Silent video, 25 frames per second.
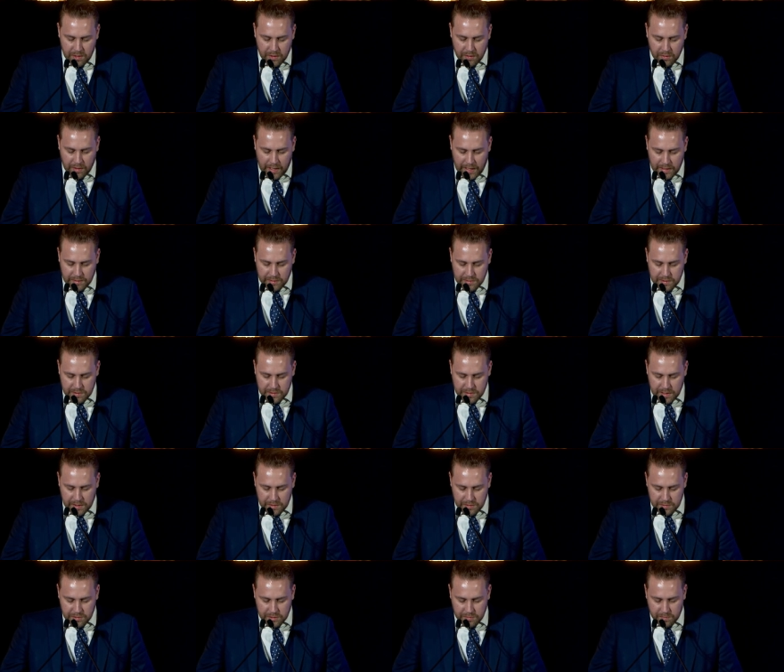rights
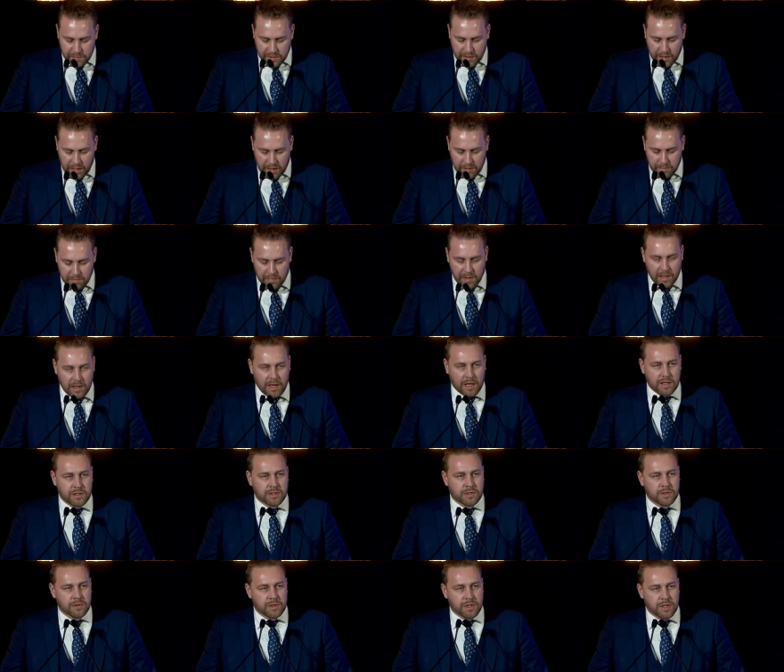tends to become a
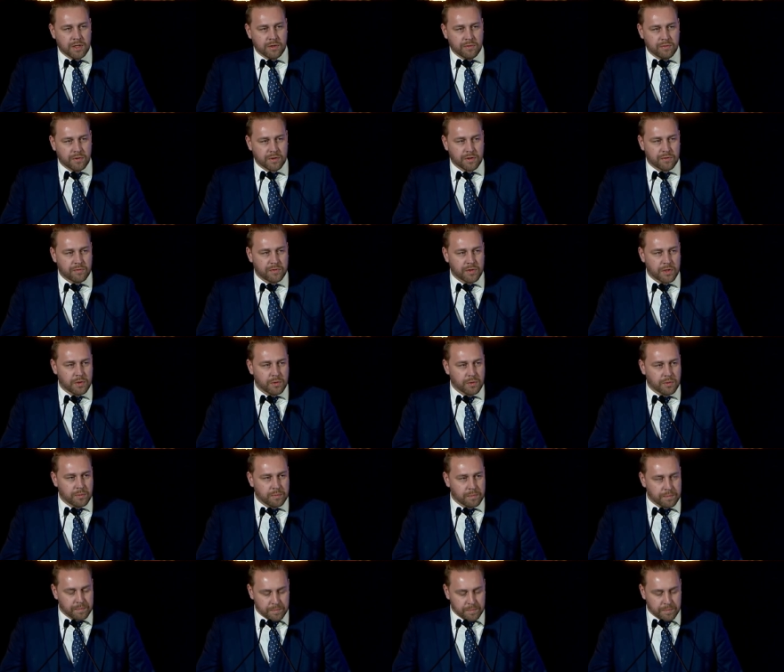luxury for the few.